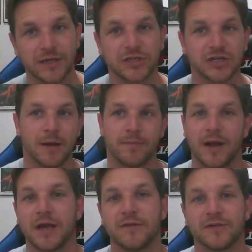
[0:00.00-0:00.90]
showing
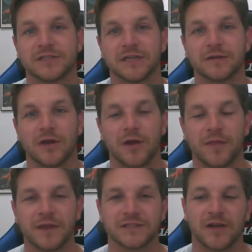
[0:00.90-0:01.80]
behaviour,
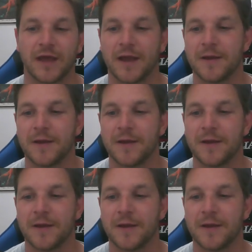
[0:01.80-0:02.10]
things like that.